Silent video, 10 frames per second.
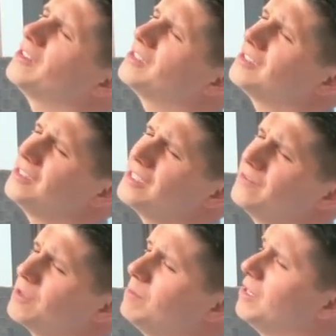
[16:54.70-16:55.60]
all the sins
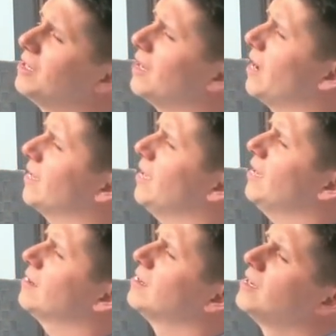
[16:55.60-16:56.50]
I've committed. I
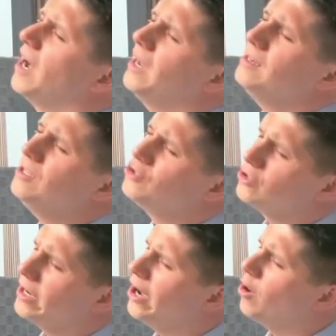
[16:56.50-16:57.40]
can't, I need
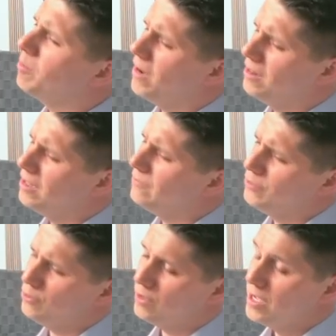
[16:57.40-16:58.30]
your help. I love
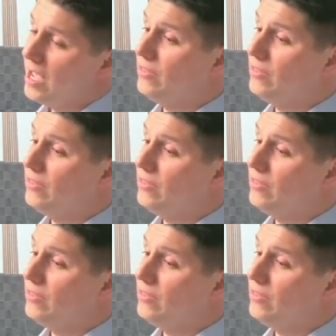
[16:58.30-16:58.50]
you.